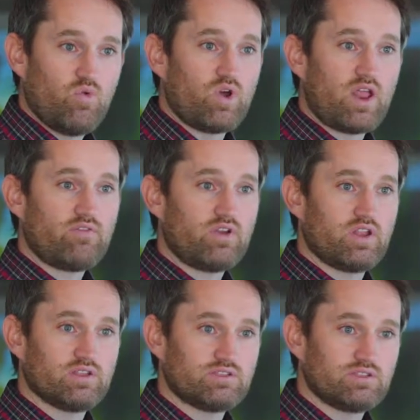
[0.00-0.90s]
Whatever it
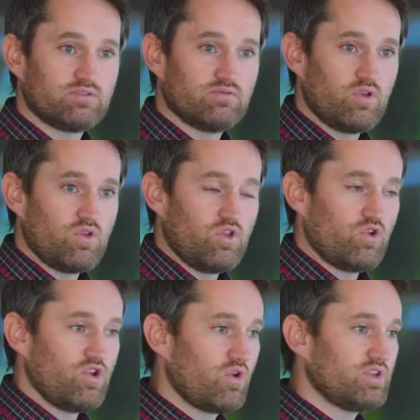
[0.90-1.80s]
is,
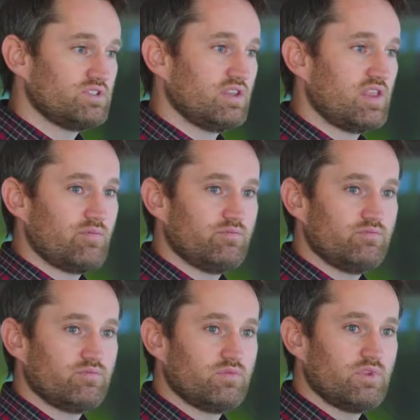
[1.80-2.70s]
you're noticing them,
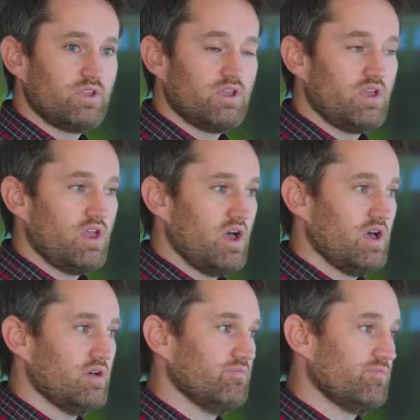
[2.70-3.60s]

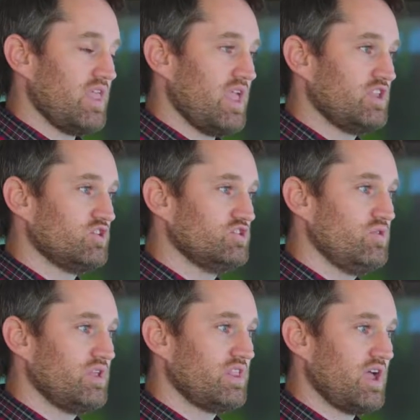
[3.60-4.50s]
and you're
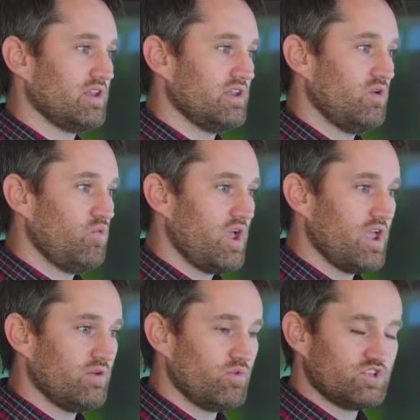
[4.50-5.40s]
doing that in a
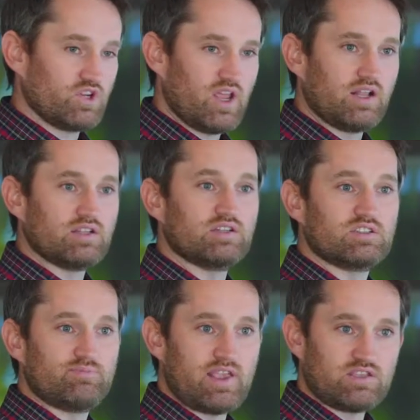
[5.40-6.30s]
way in which you're getting a little
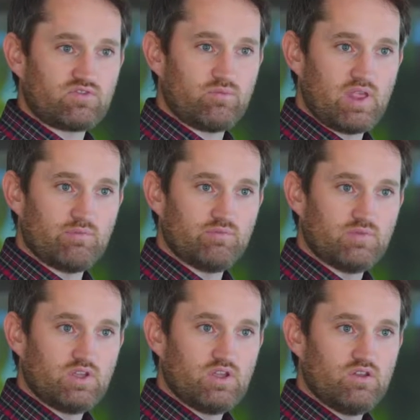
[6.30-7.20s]
space from them,
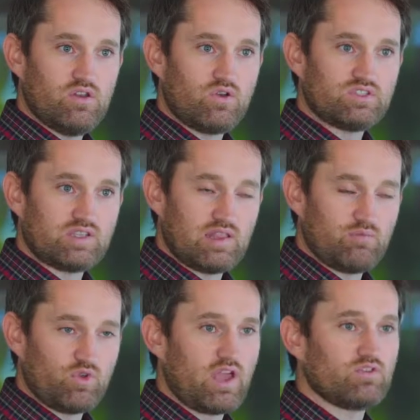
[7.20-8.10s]
noticing
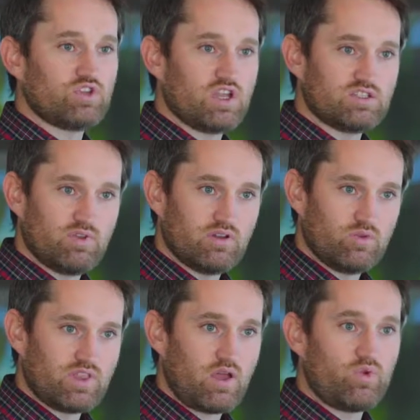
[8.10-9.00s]
them without
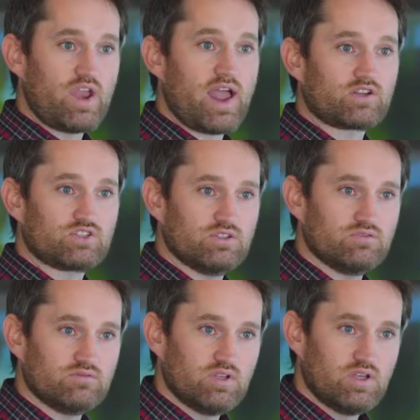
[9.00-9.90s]
judgment, without
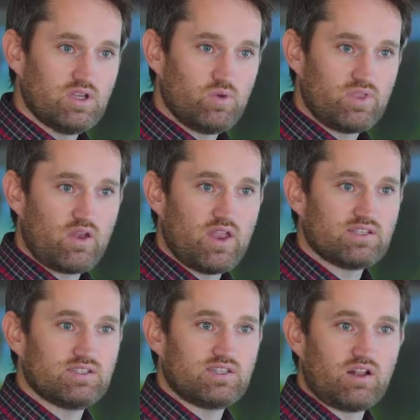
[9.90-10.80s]
reaction, without
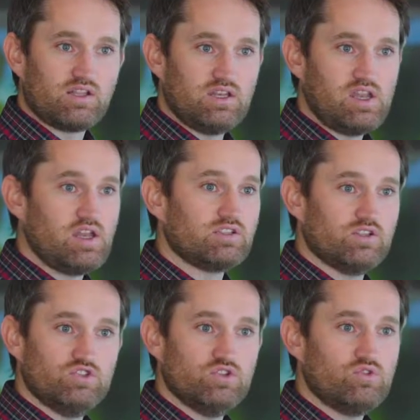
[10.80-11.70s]
necessarily needing
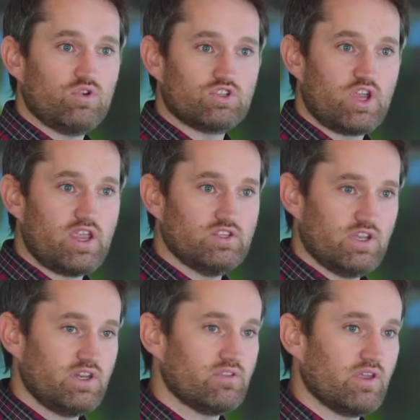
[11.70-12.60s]
to do or
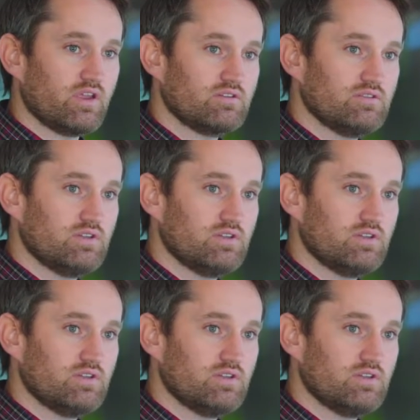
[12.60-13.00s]
change anything.